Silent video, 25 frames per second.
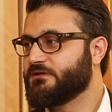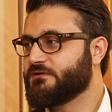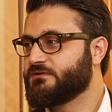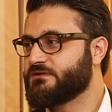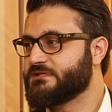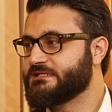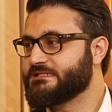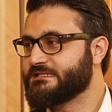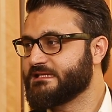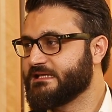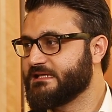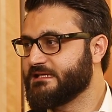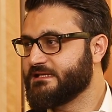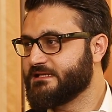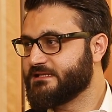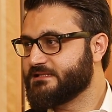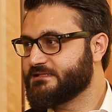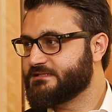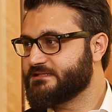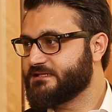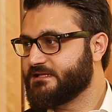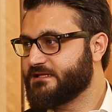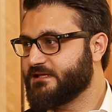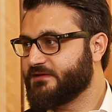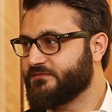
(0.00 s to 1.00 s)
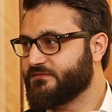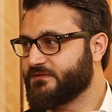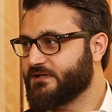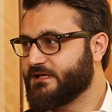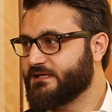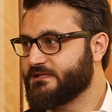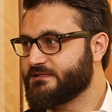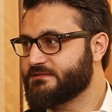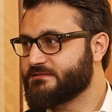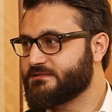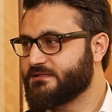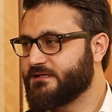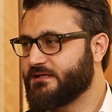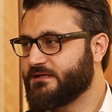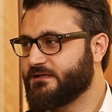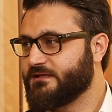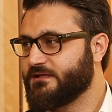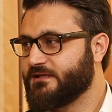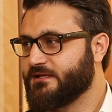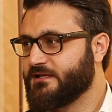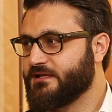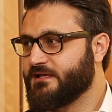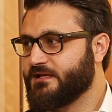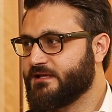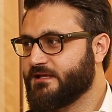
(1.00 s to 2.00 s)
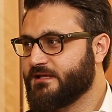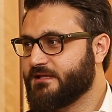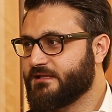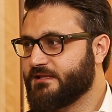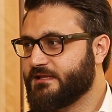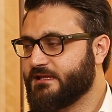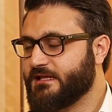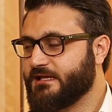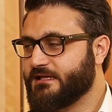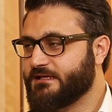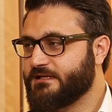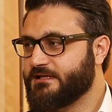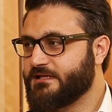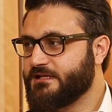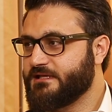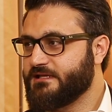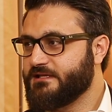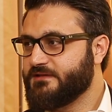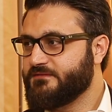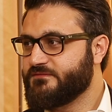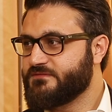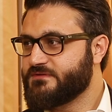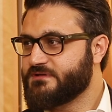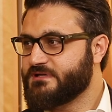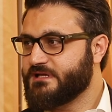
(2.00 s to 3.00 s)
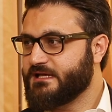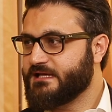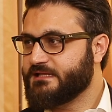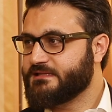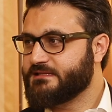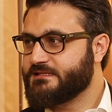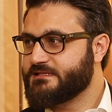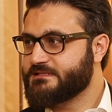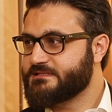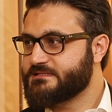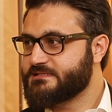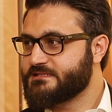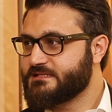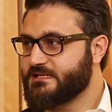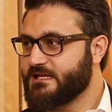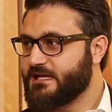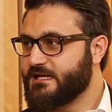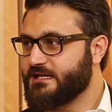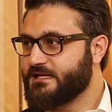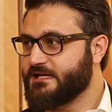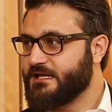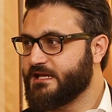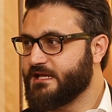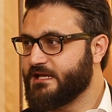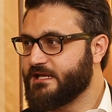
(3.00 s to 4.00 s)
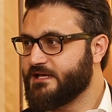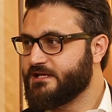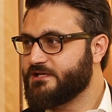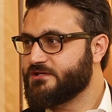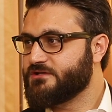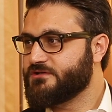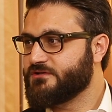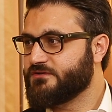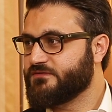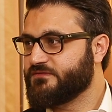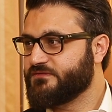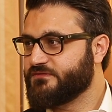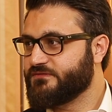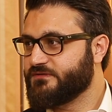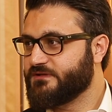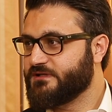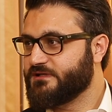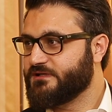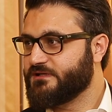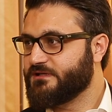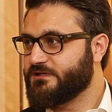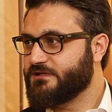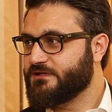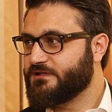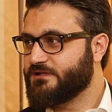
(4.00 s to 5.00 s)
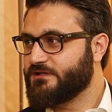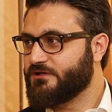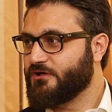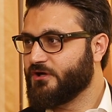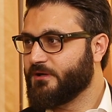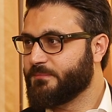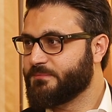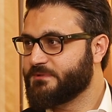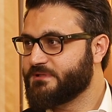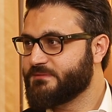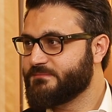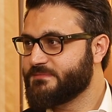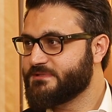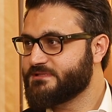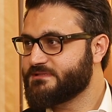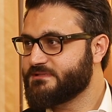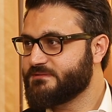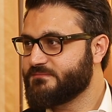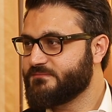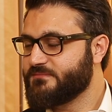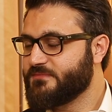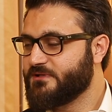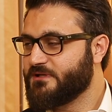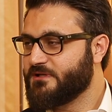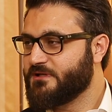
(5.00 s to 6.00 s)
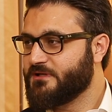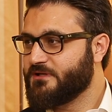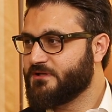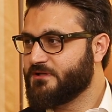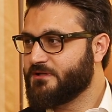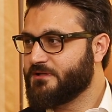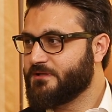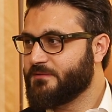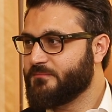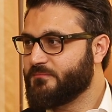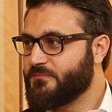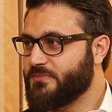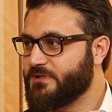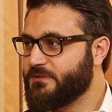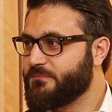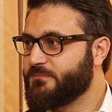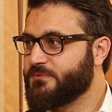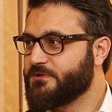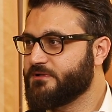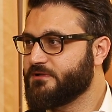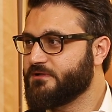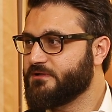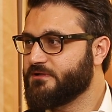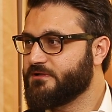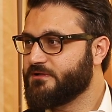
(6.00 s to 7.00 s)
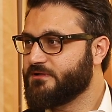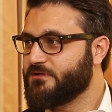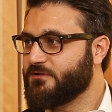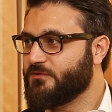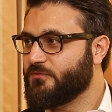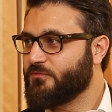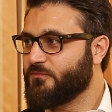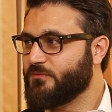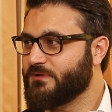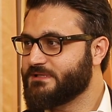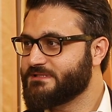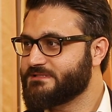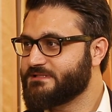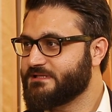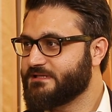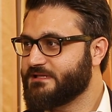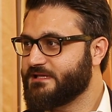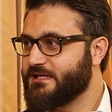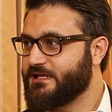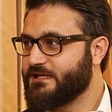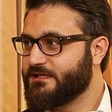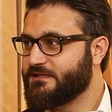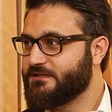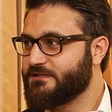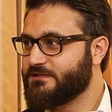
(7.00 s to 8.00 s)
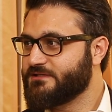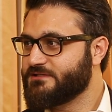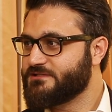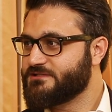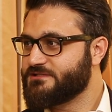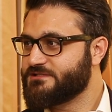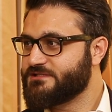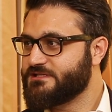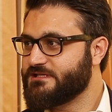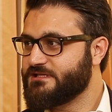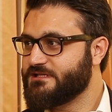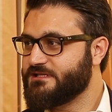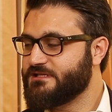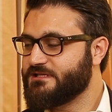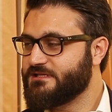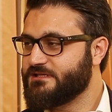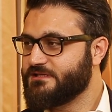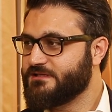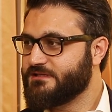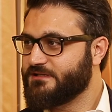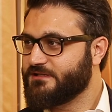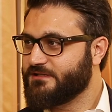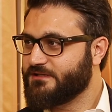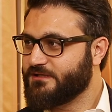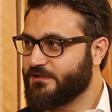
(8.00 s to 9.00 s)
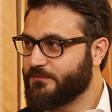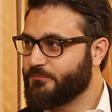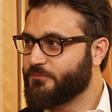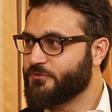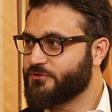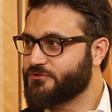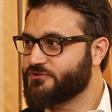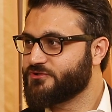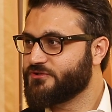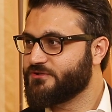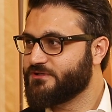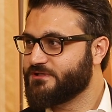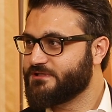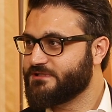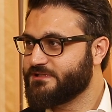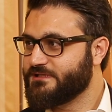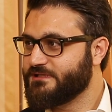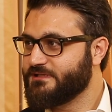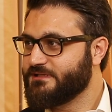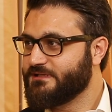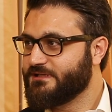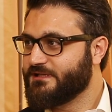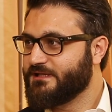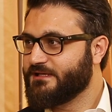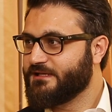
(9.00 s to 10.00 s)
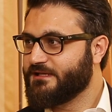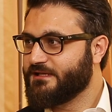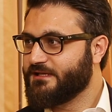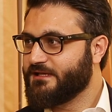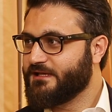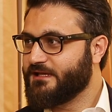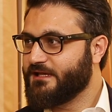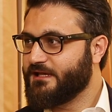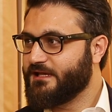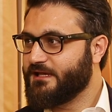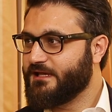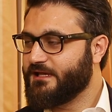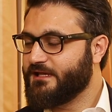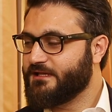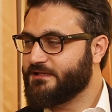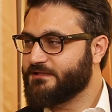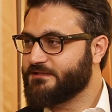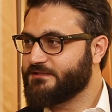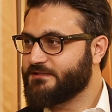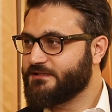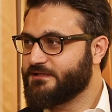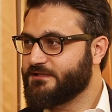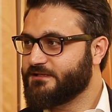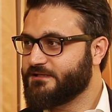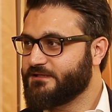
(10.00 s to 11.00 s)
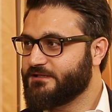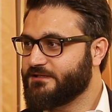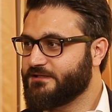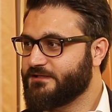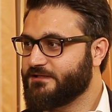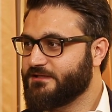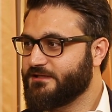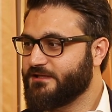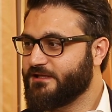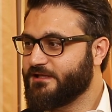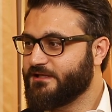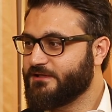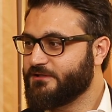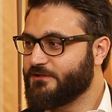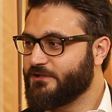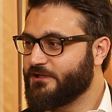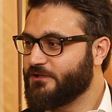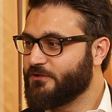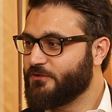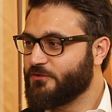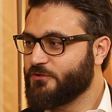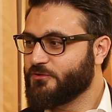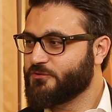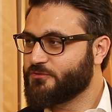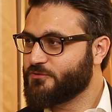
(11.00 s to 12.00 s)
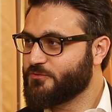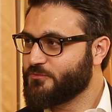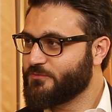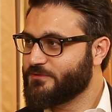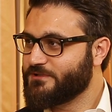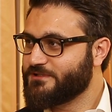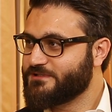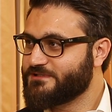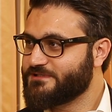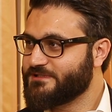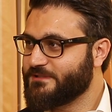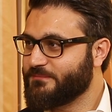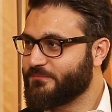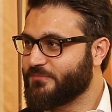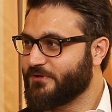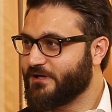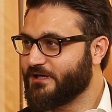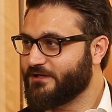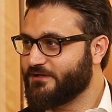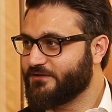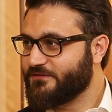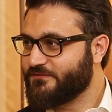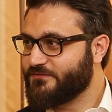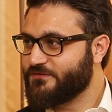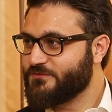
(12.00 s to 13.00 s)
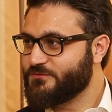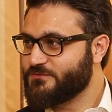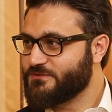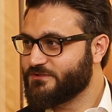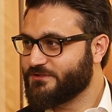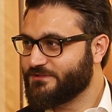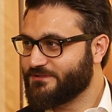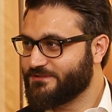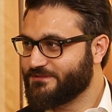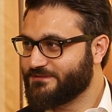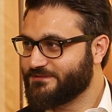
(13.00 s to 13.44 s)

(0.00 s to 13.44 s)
resilience in Afghanistan that even at the slight hint of optimism, people once again see opportunity and look towards a brighter future.